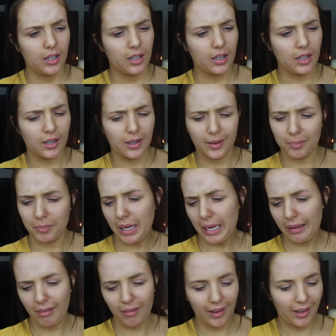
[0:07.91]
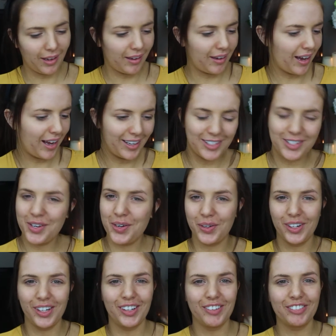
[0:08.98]
highlight
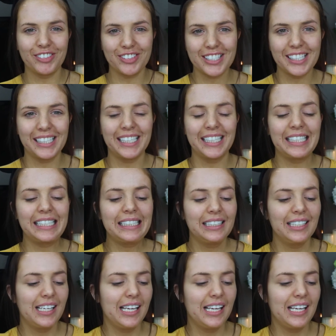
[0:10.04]
contour routine,